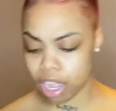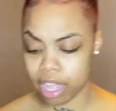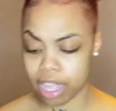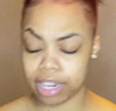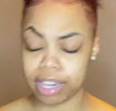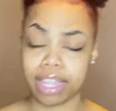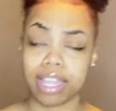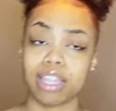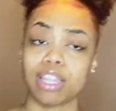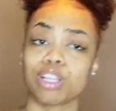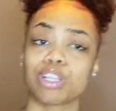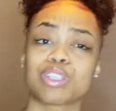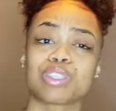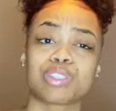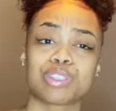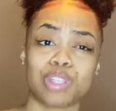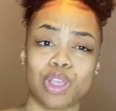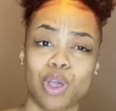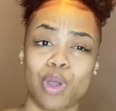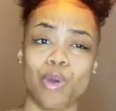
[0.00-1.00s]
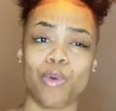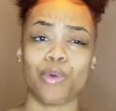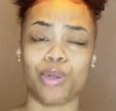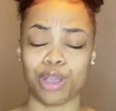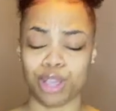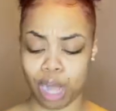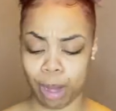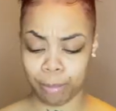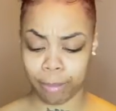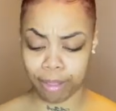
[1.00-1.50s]
and they look so
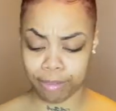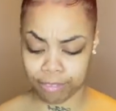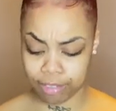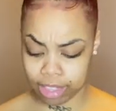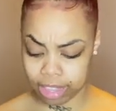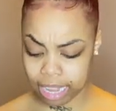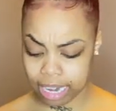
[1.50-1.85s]
good on my feet.